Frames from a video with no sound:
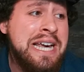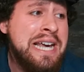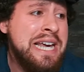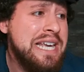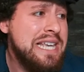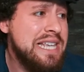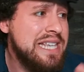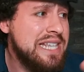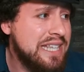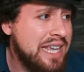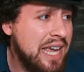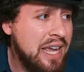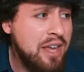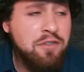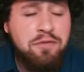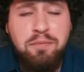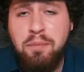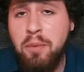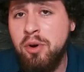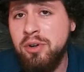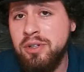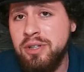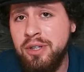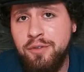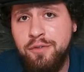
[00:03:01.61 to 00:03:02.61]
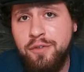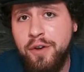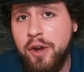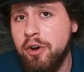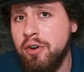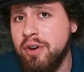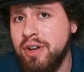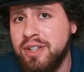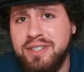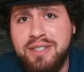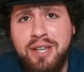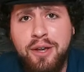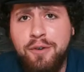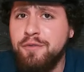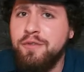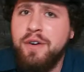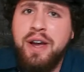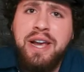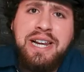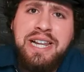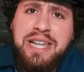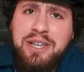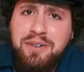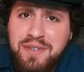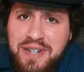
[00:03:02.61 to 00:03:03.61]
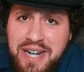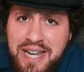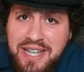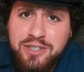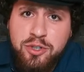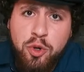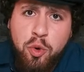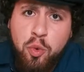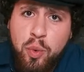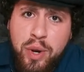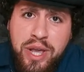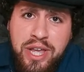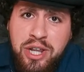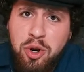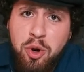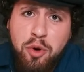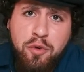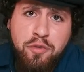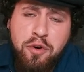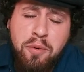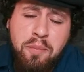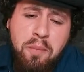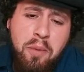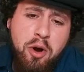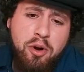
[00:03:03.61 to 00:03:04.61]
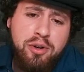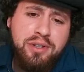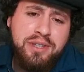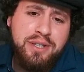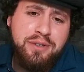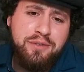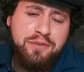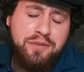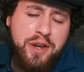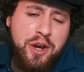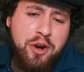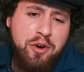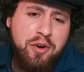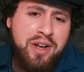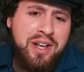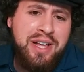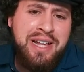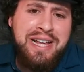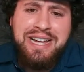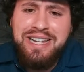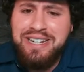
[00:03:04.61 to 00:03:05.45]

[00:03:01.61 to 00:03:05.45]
He gave Marlon Vera a tough fight, even as a win over Marlon Vera.